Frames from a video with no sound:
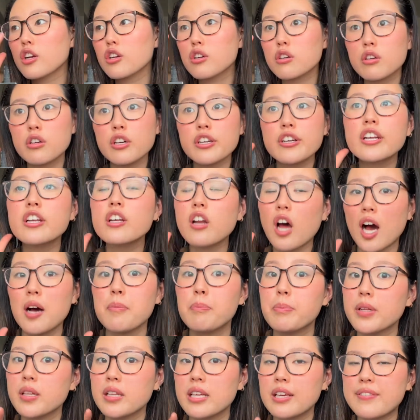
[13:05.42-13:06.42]
could
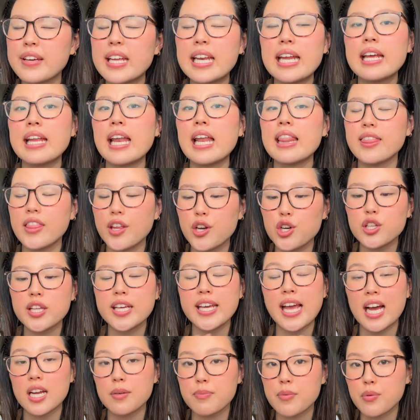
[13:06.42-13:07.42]
not believe it. It literally
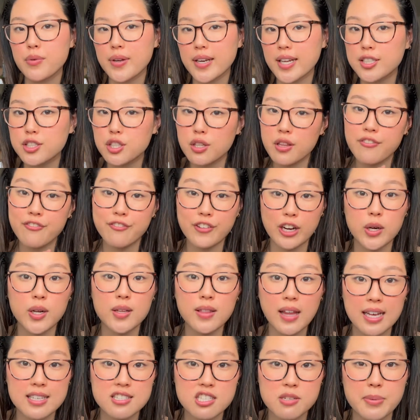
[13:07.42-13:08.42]
had me reading until the very
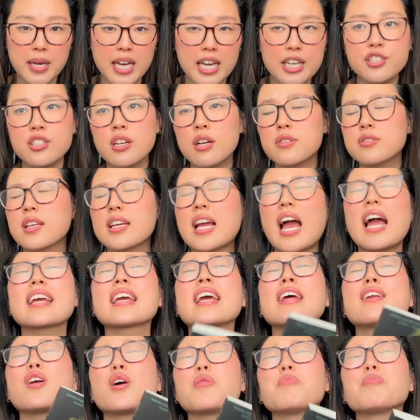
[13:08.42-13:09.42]
last page, and I was like, I
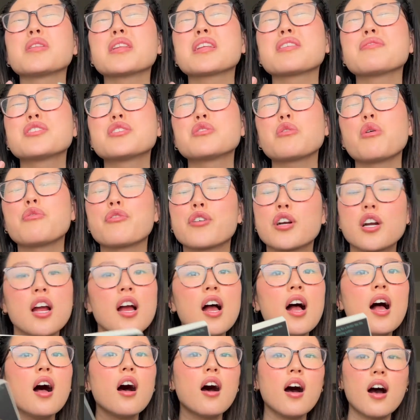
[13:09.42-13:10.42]
can't. Over.
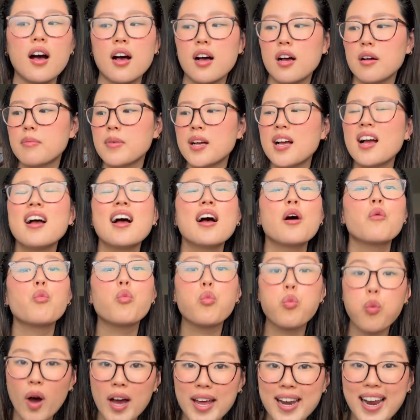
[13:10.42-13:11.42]

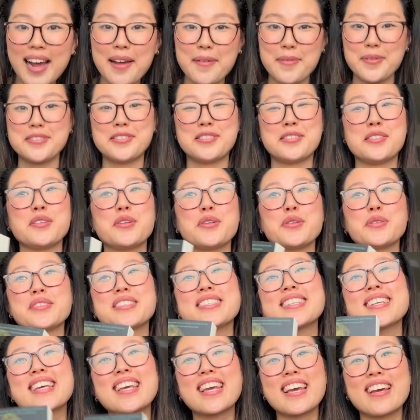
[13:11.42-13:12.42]
What I would do
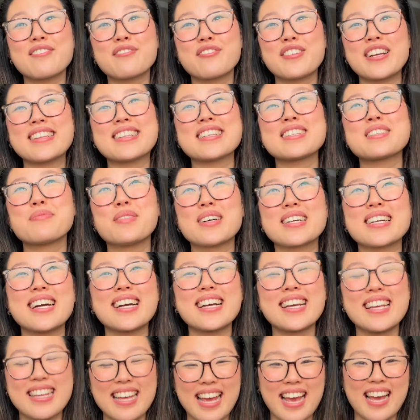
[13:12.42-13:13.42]
to read this book
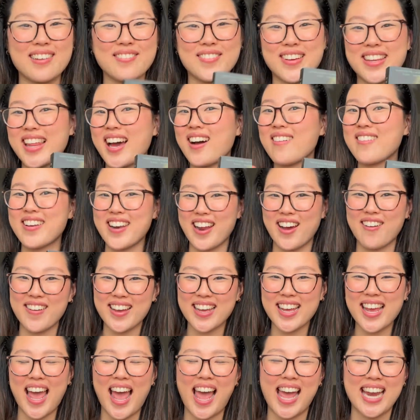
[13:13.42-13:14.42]
again without
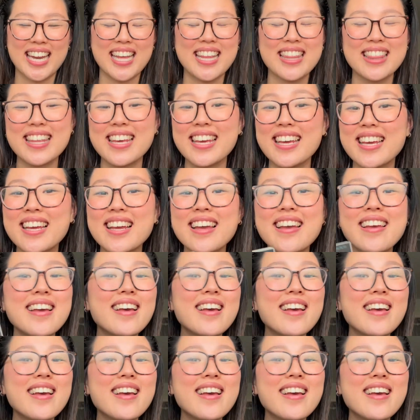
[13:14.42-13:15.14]
knowing anything.